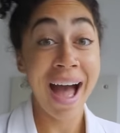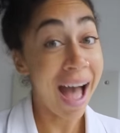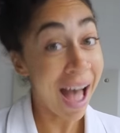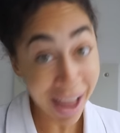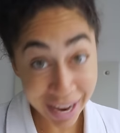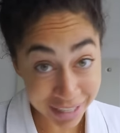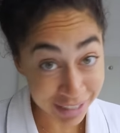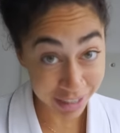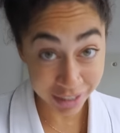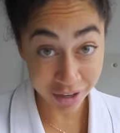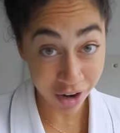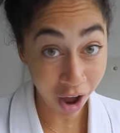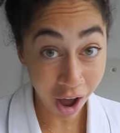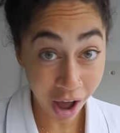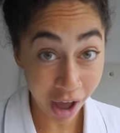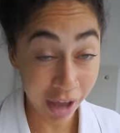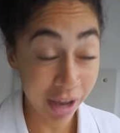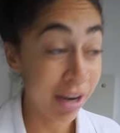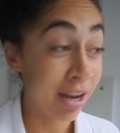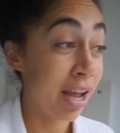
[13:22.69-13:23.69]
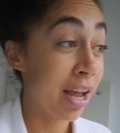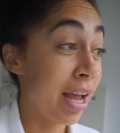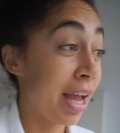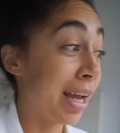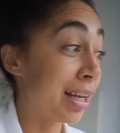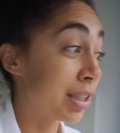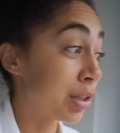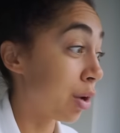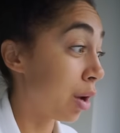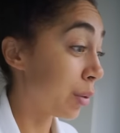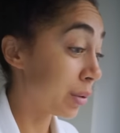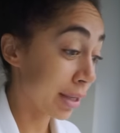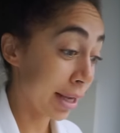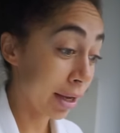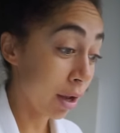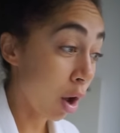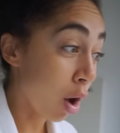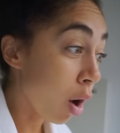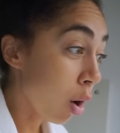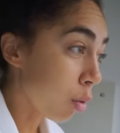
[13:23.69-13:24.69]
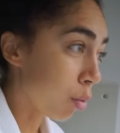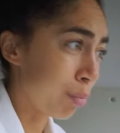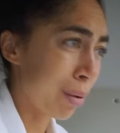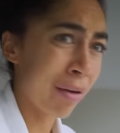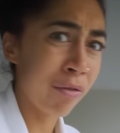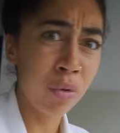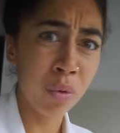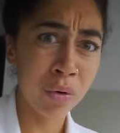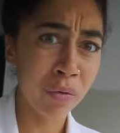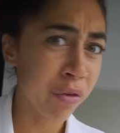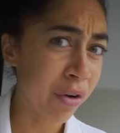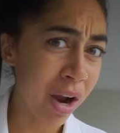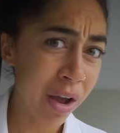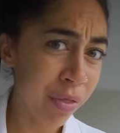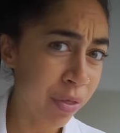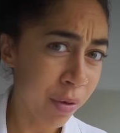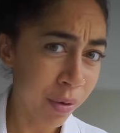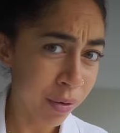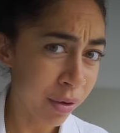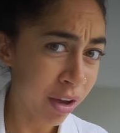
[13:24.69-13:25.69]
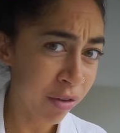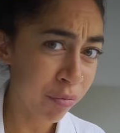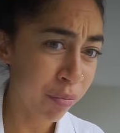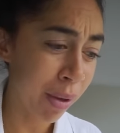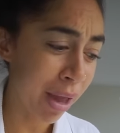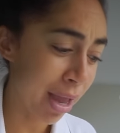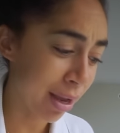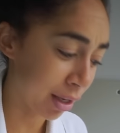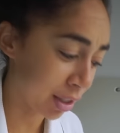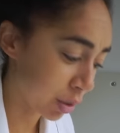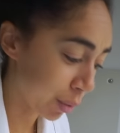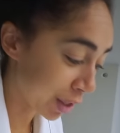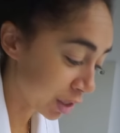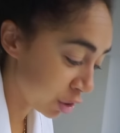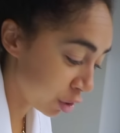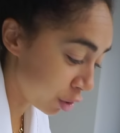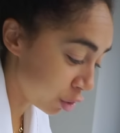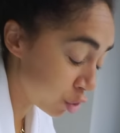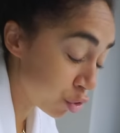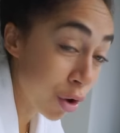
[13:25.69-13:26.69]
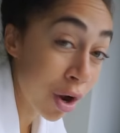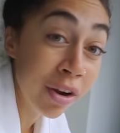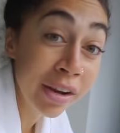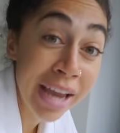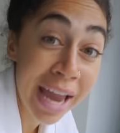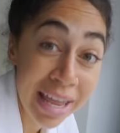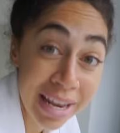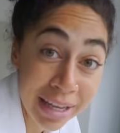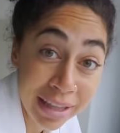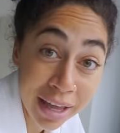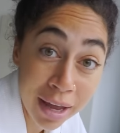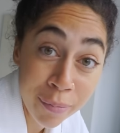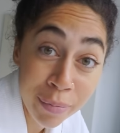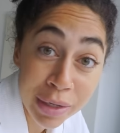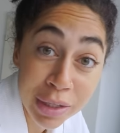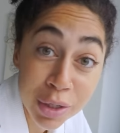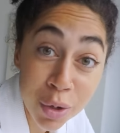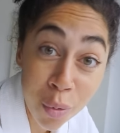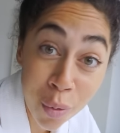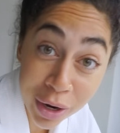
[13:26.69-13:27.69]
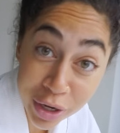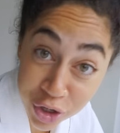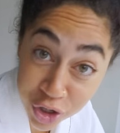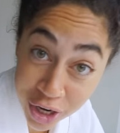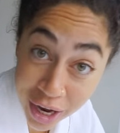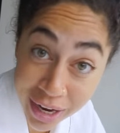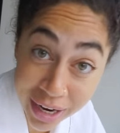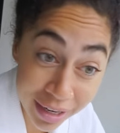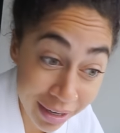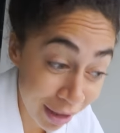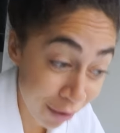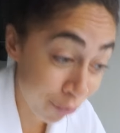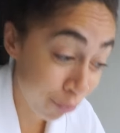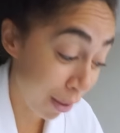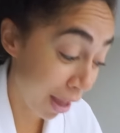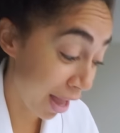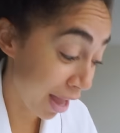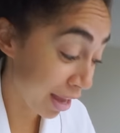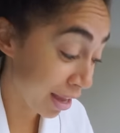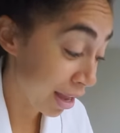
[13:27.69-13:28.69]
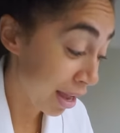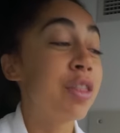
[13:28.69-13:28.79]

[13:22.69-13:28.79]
I did not. And so I was like, oh, everyone forgot their gift bag. And so I started truncating them into one giant gift bag.